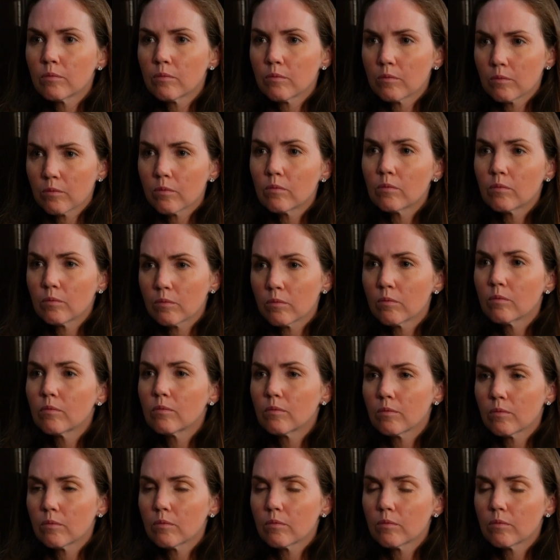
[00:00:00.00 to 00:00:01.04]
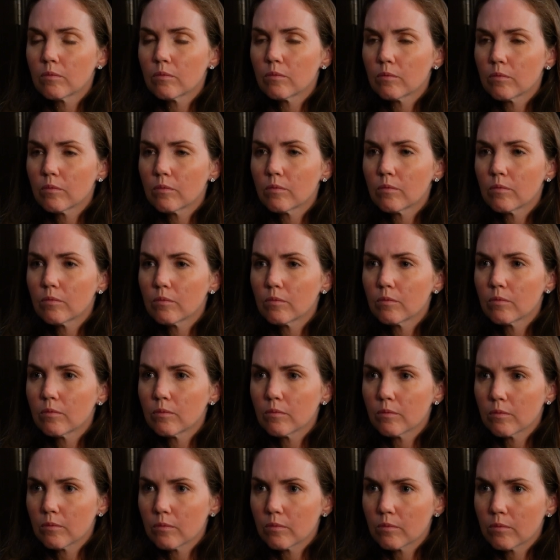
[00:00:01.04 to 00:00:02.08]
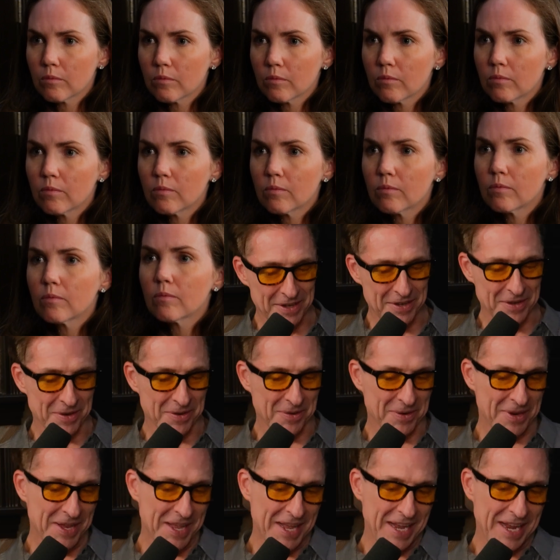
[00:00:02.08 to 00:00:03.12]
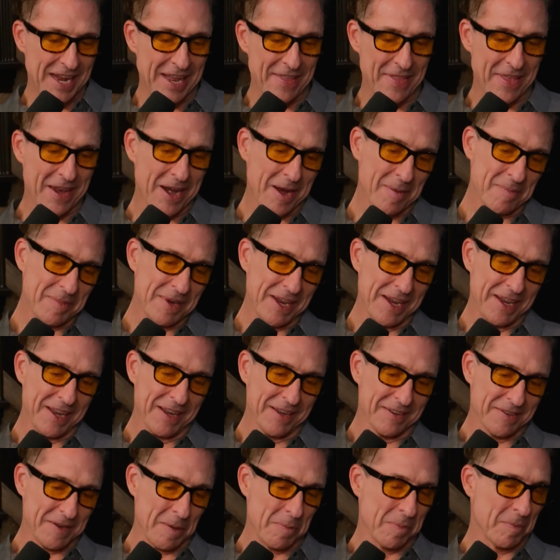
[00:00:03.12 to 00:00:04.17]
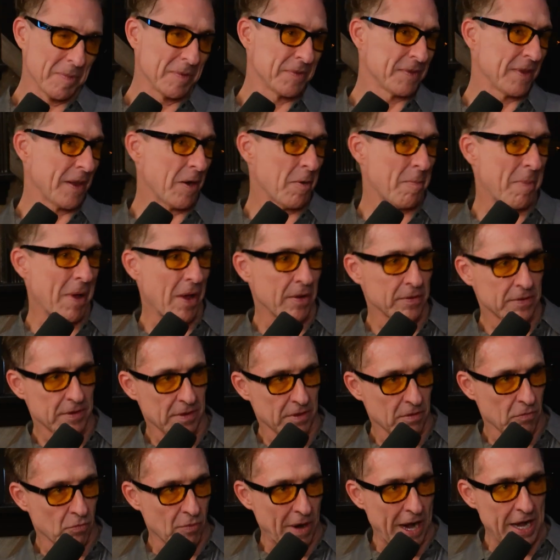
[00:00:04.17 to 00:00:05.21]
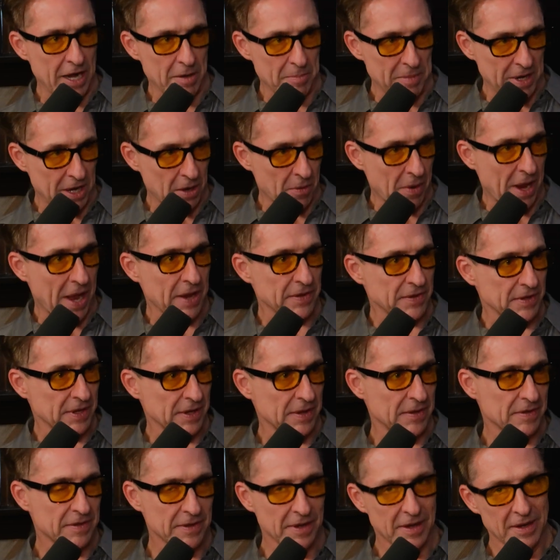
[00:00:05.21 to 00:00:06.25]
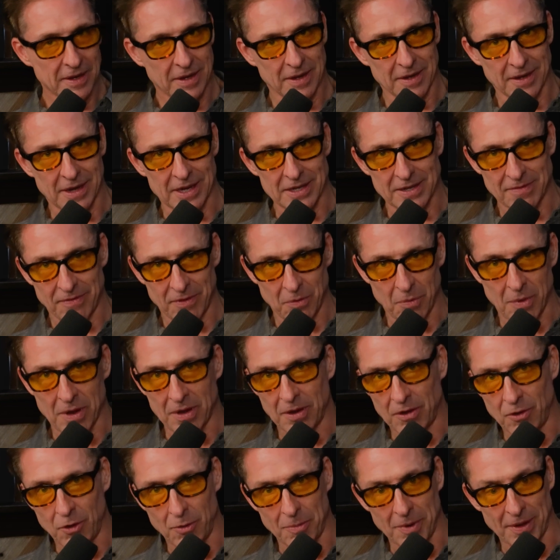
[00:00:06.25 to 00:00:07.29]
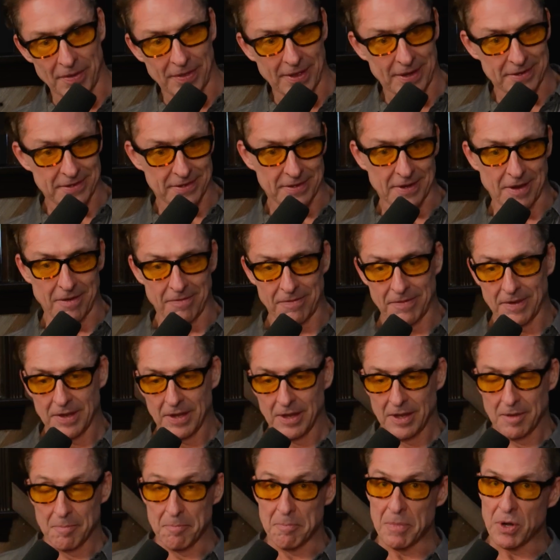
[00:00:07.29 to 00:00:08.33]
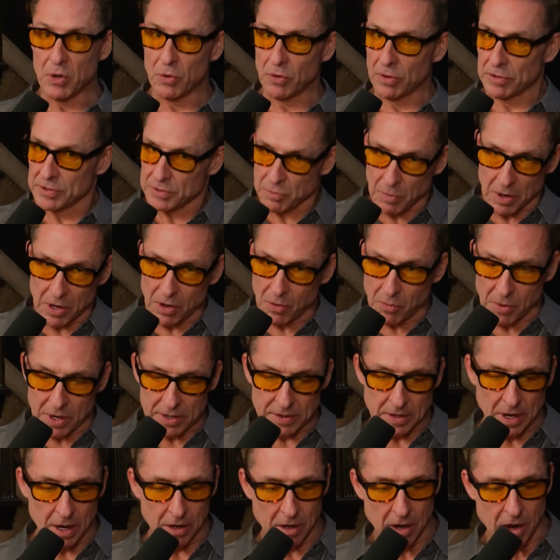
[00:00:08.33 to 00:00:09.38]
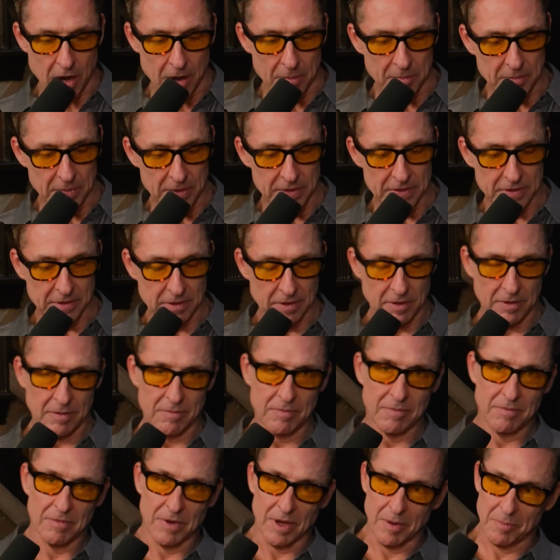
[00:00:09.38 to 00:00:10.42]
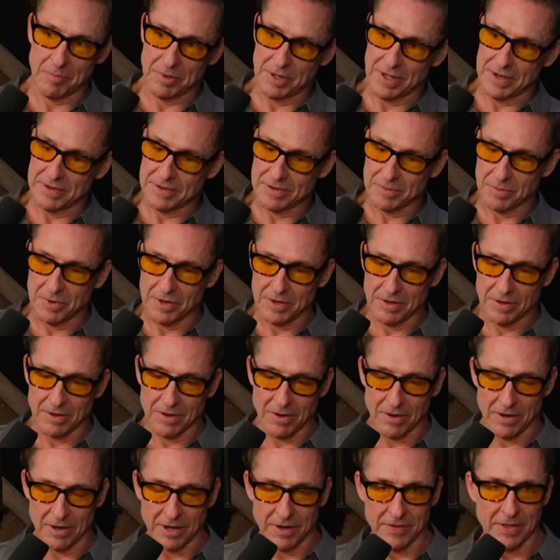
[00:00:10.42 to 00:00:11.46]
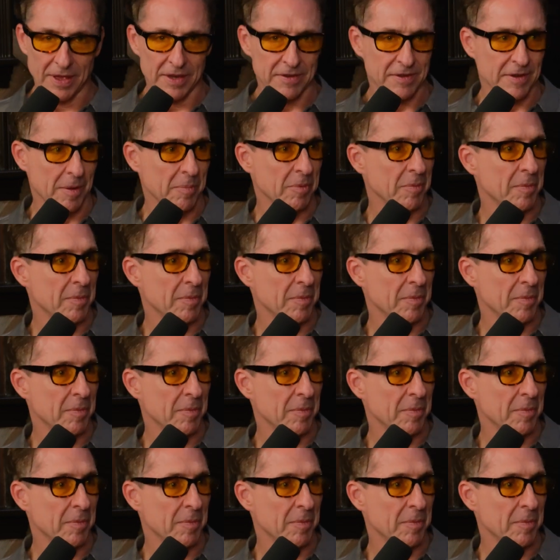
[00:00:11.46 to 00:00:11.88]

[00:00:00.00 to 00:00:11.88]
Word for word: when I drink my coffee instead of taking them out, which a lot of coffee can do. And then I'm taking supplements that are bound to the right amino acids. And guys, if you want to know about that stuff, minerals one oh one dot com is a good um, place where you can go to get that